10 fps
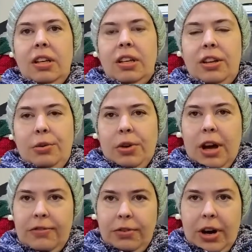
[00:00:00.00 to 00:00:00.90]
you know,
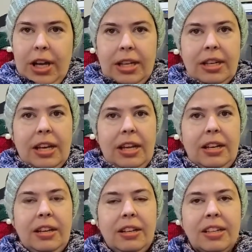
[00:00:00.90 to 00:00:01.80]
cuff right.
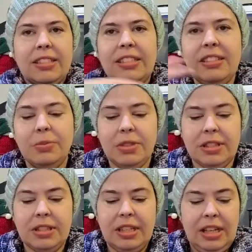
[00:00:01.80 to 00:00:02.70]
And because this
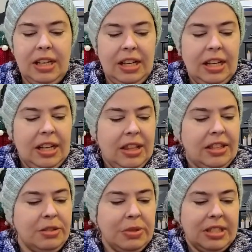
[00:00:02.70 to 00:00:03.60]
was
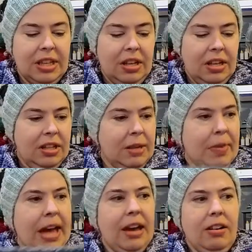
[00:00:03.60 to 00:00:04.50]
the
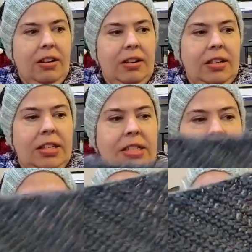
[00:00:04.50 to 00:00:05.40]
pattern
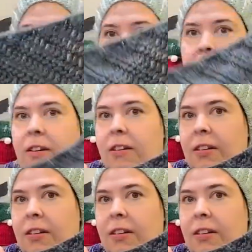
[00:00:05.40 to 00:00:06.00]
to here,